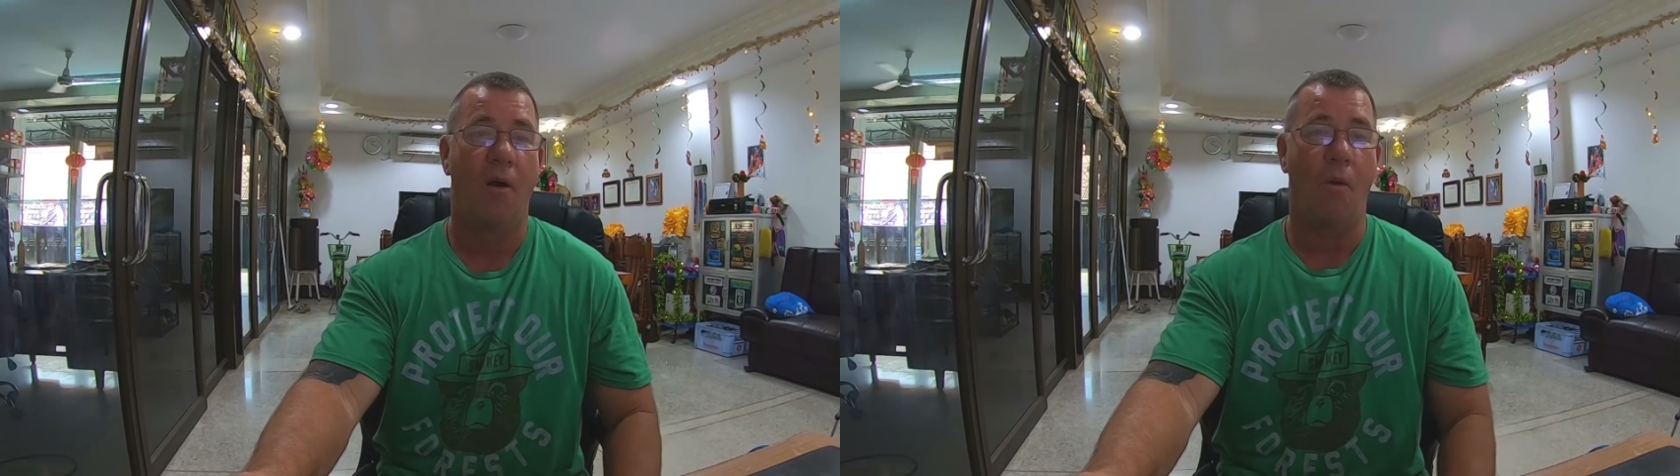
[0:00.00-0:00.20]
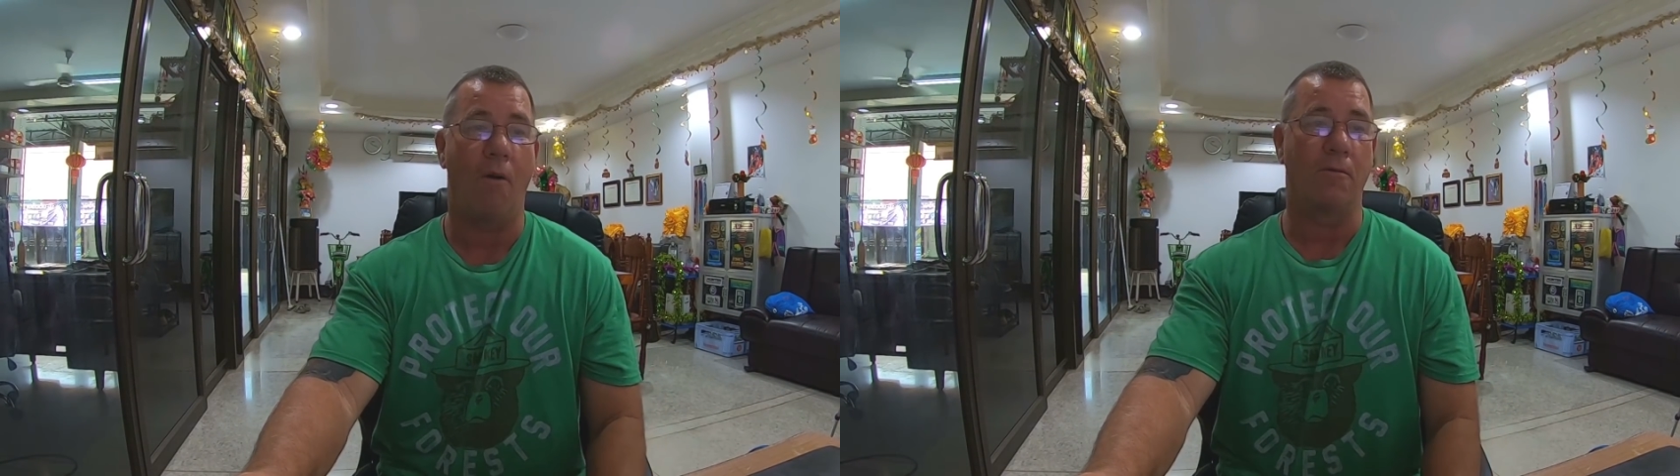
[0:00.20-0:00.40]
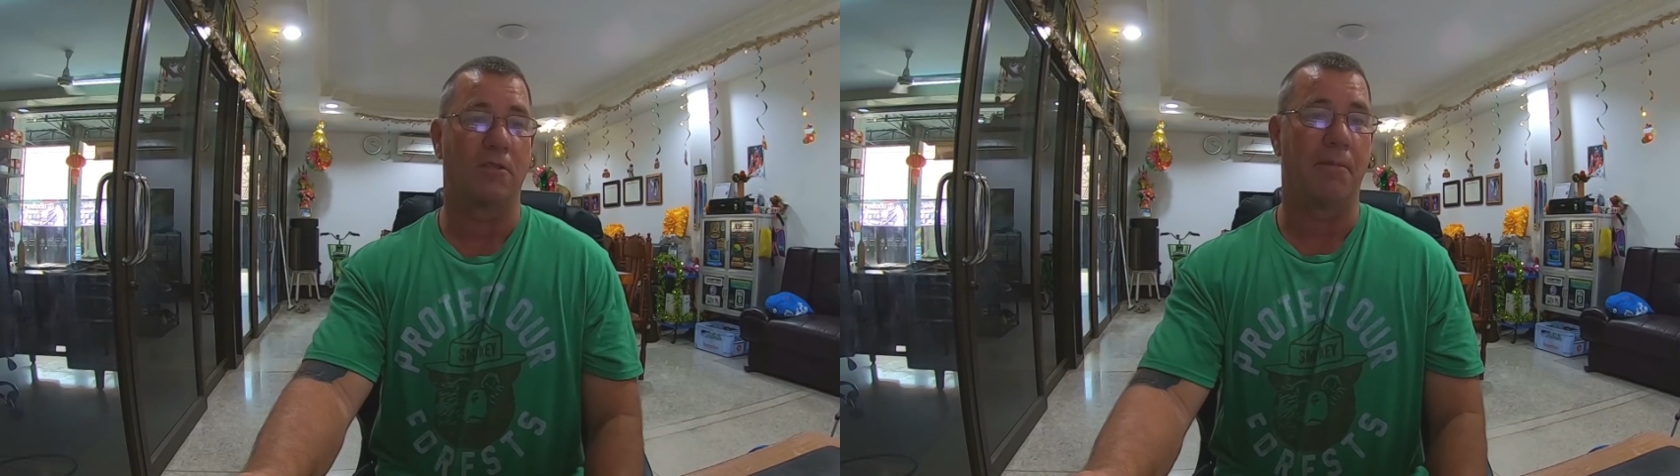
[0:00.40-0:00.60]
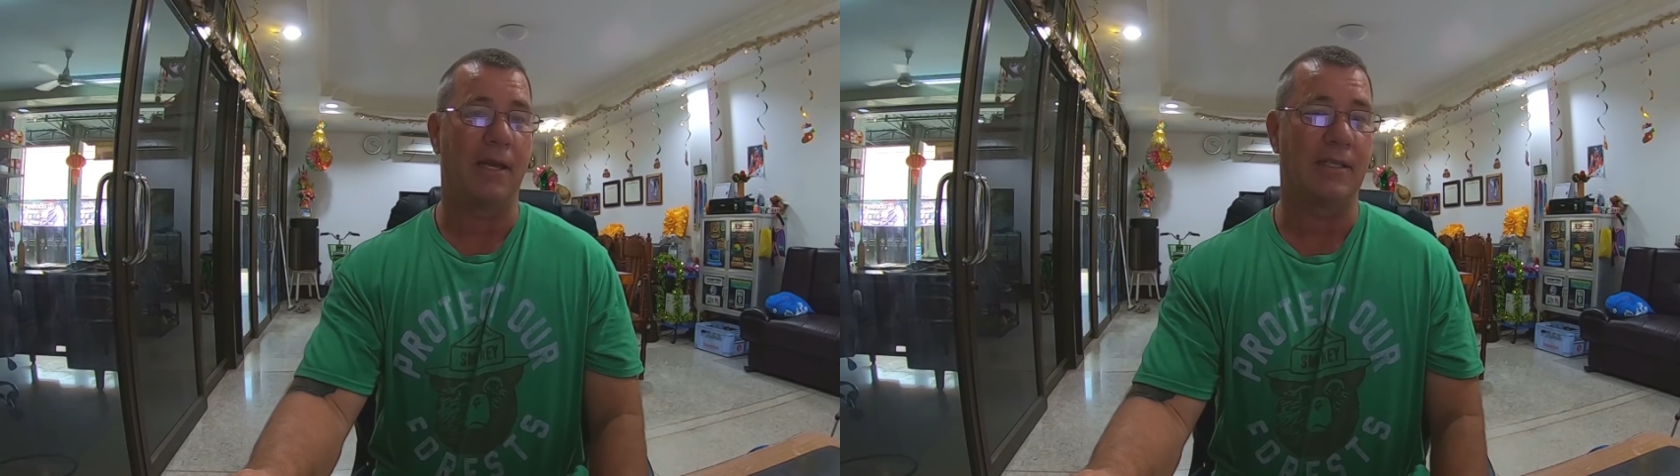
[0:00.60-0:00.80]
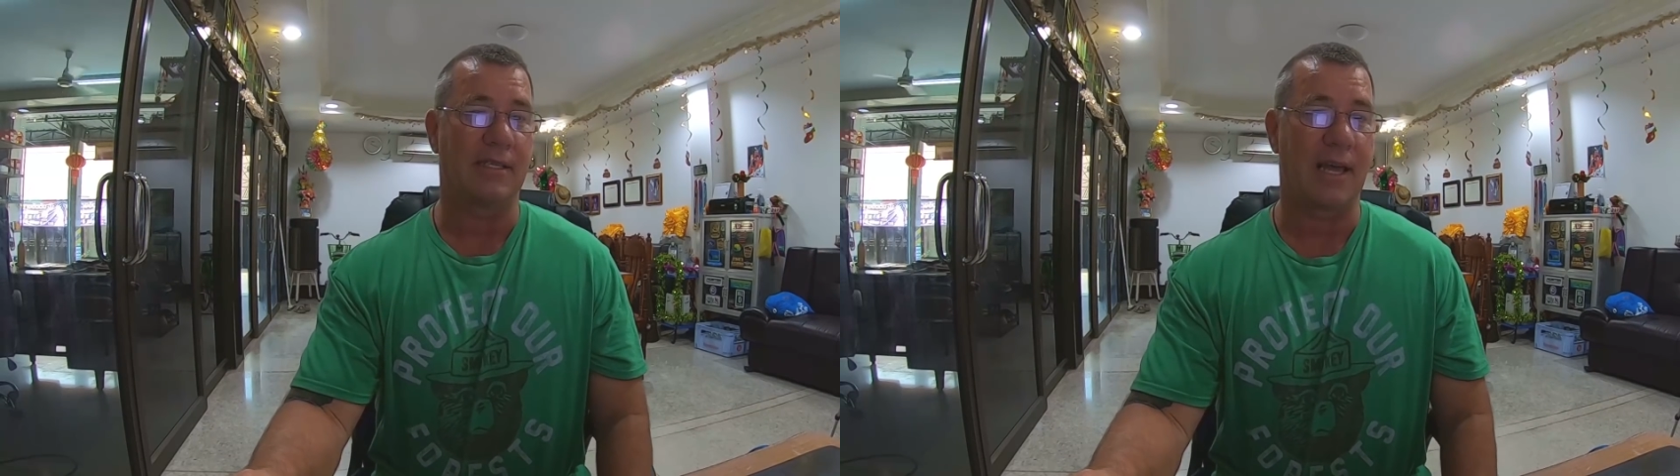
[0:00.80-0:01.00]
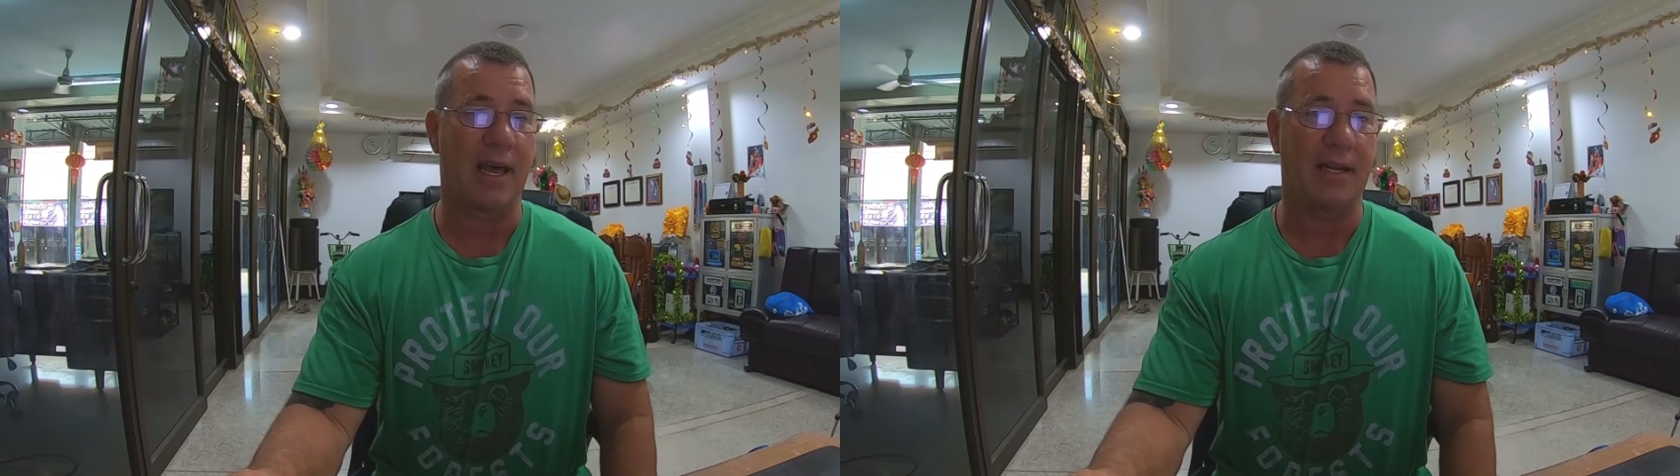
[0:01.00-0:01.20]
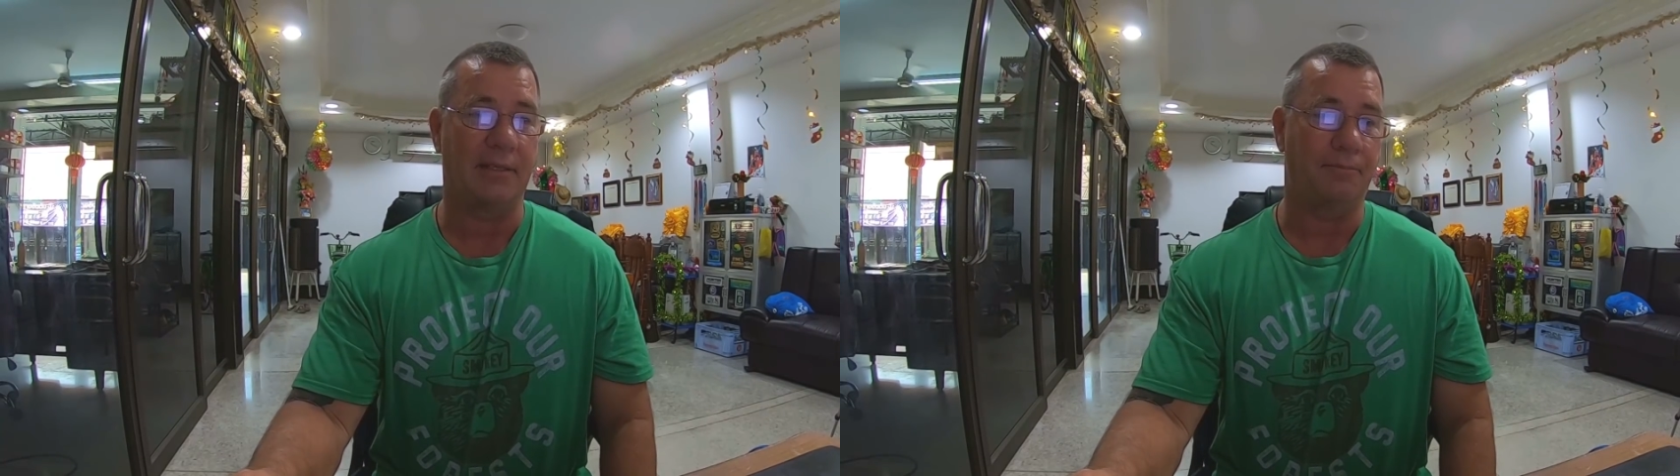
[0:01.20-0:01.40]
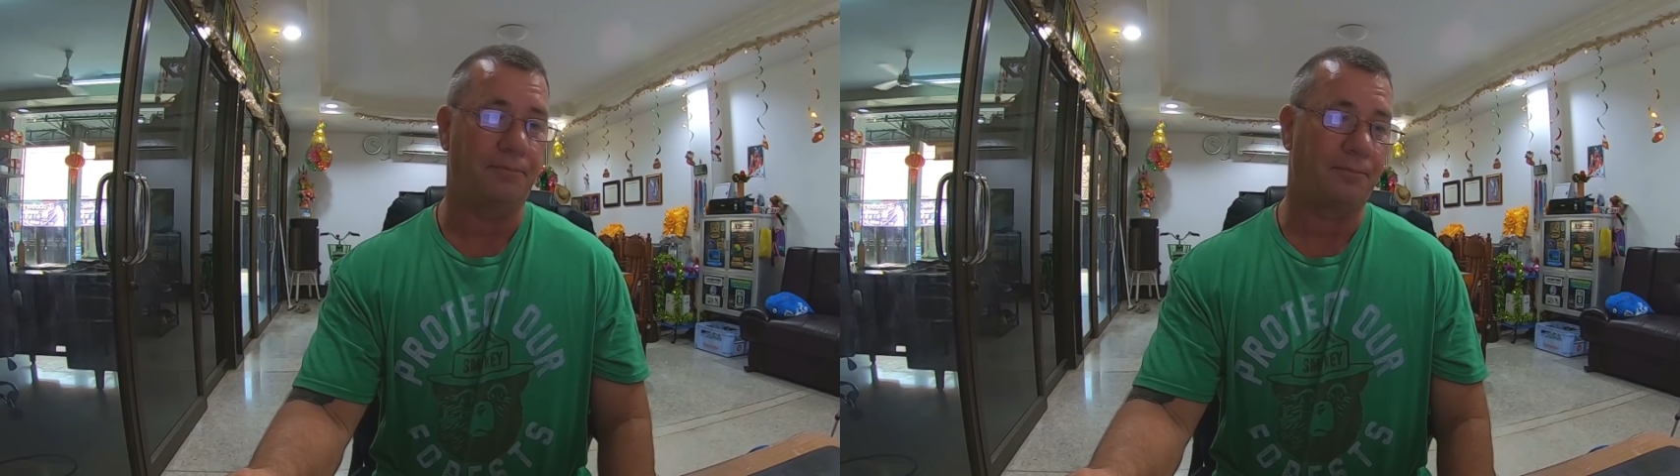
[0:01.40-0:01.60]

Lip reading: what was being said, and